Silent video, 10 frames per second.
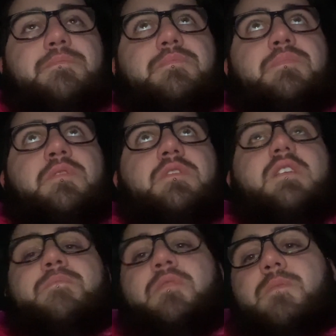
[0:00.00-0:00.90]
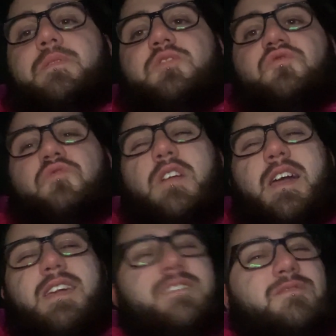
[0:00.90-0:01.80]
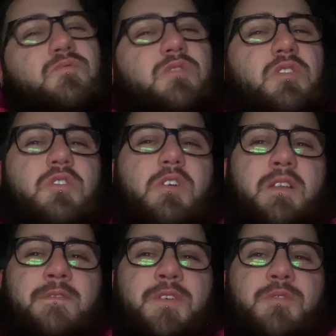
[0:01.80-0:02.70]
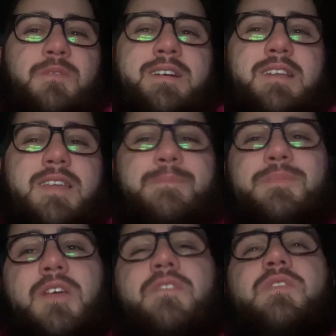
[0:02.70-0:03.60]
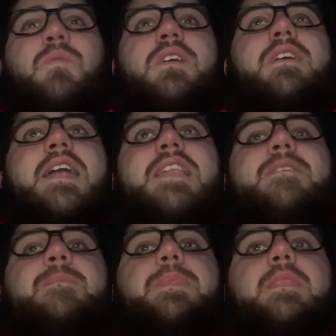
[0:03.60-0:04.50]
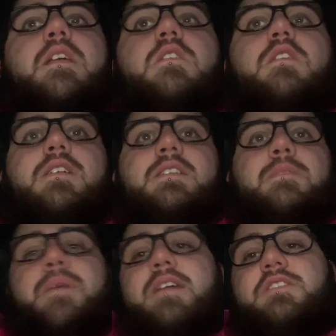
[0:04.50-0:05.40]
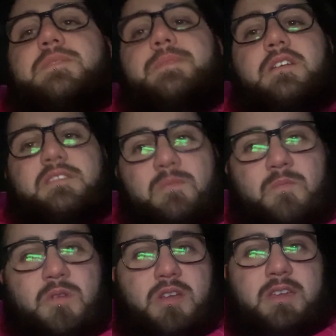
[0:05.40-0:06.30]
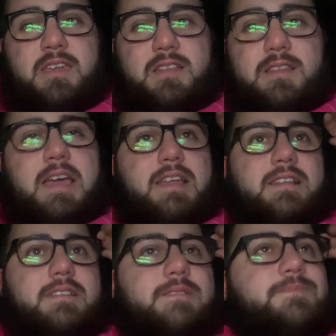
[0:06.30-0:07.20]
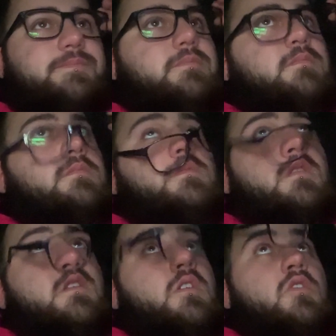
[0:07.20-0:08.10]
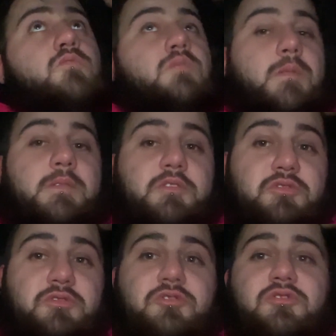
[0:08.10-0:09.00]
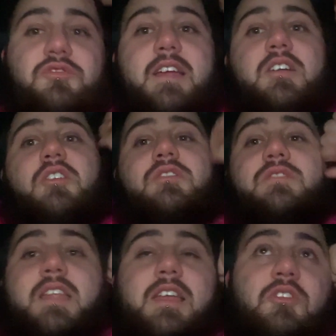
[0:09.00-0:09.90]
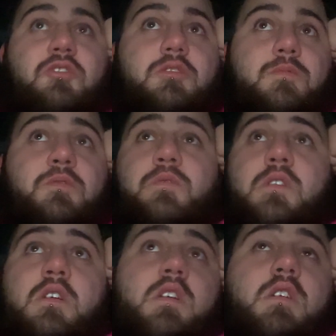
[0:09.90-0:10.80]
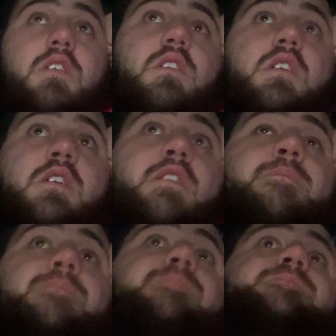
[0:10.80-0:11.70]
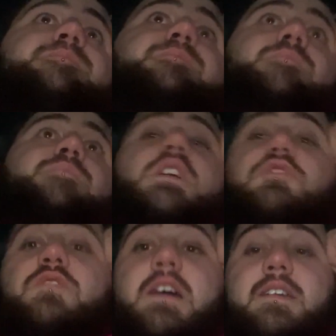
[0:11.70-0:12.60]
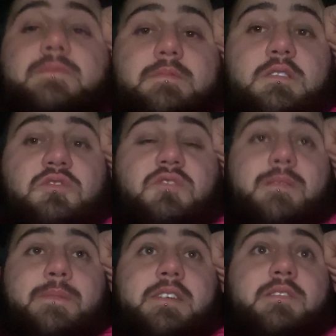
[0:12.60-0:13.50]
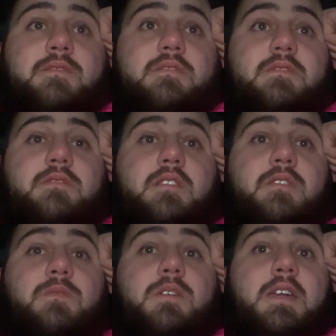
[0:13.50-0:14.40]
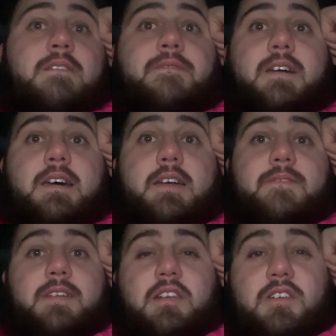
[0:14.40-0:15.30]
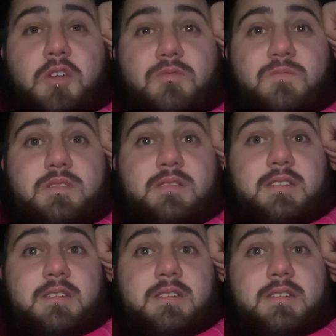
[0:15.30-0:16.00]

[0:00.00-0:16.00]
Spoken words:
But I'll probably try and record a few clips over the weekend. It depends, because I'm working, and probably just crack on like normal. But I'll try my best. So if I don't,